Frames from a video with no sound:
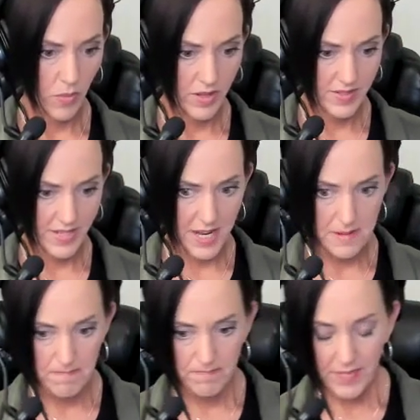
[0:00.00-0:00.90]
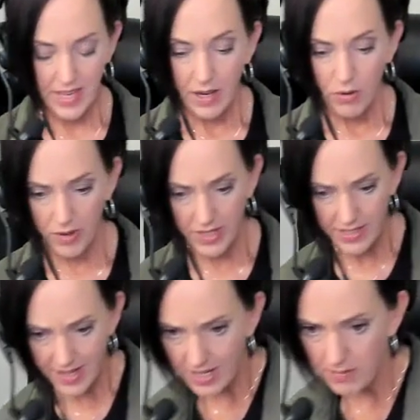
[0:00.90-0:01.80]
Well done. We're
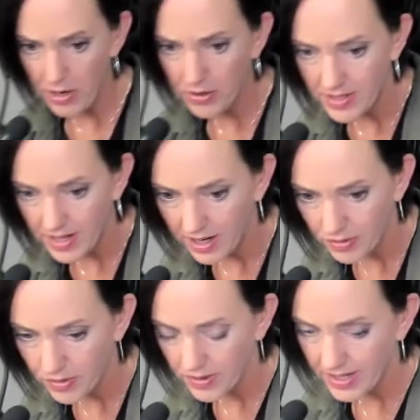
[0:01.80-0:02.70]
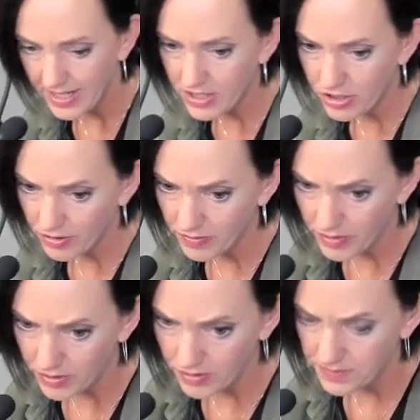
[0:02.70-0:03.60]
going to talk about our
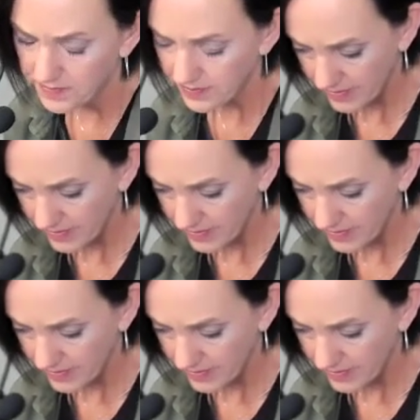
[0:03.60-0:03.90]
interval